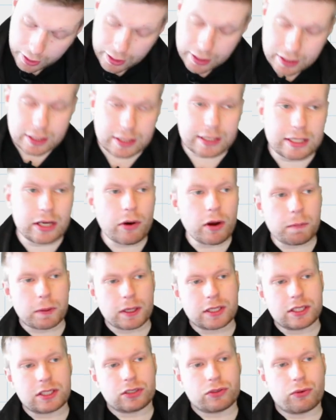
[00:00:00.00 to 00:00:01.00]
So 0
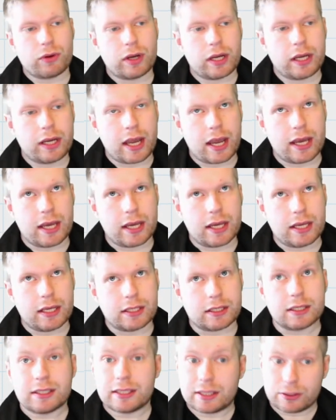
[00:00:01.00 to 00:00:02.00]
plus 3
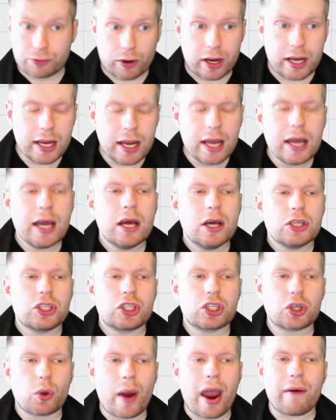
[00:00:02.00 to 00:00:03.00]
is 3,
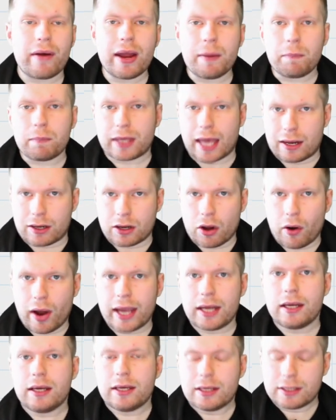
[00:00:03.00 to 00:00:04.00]
square it, get
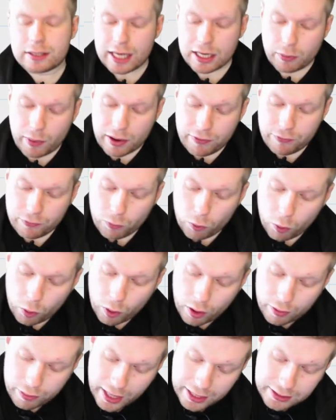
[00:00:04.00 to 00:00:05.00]
9, take away
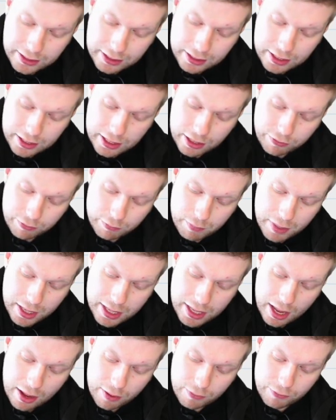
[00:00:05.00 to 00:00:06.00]
4, that's going to give
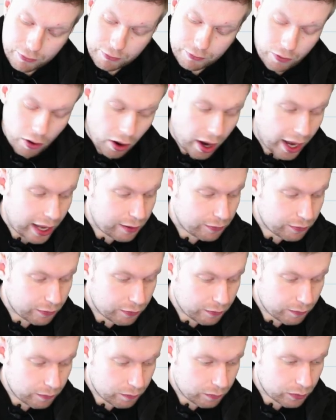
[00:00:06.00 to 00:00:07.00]
me 5,
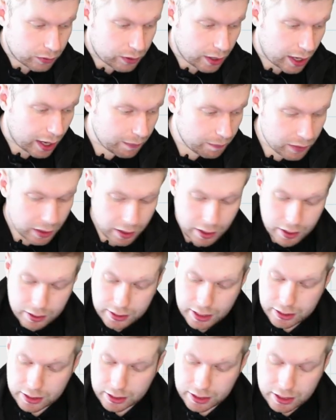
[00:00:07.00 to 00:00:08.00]
okay?
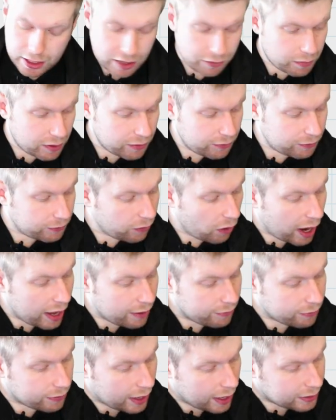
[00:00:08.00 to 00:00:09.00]
So that's going to give me
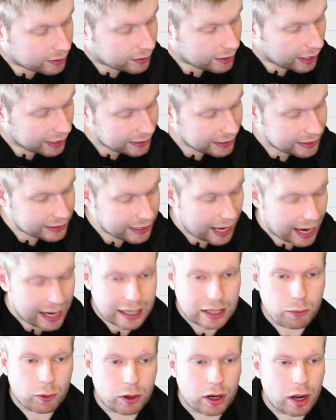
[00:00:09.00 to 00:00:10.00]
5 there. So that's
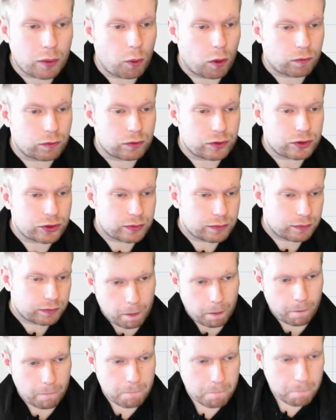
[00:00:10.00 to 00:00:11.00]
exactly what I want.
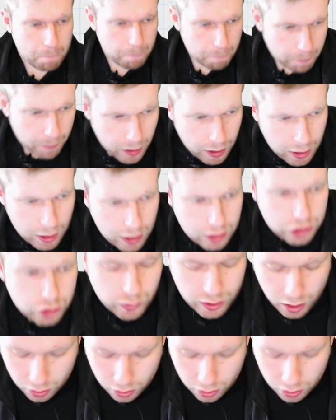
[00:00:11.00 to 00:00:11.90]
So in other